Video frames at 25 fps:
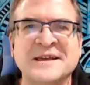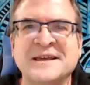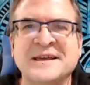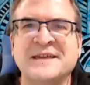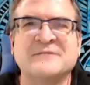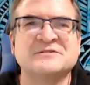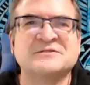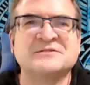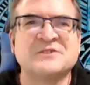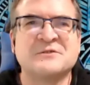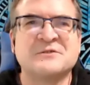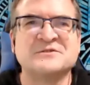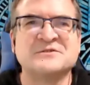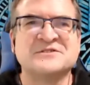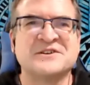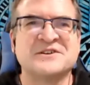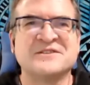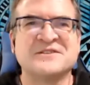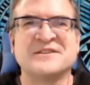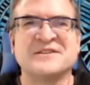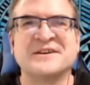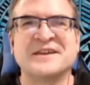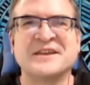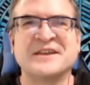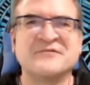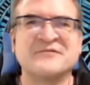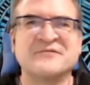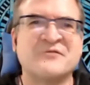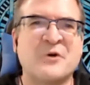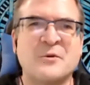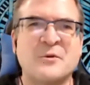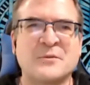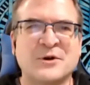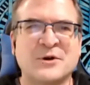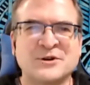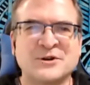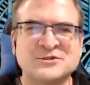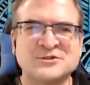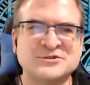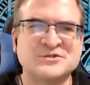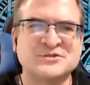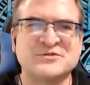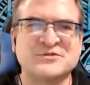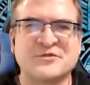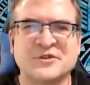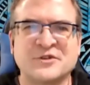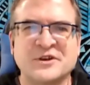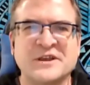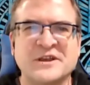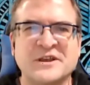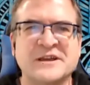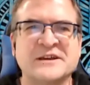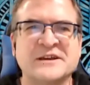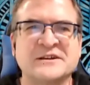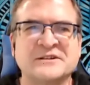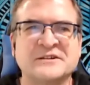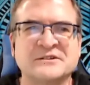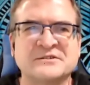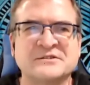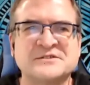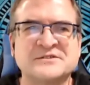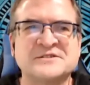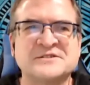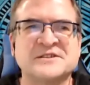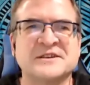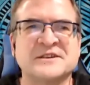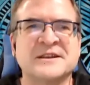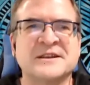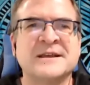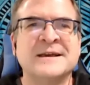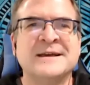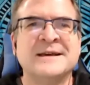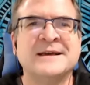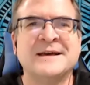He was always on the infomercials for years, and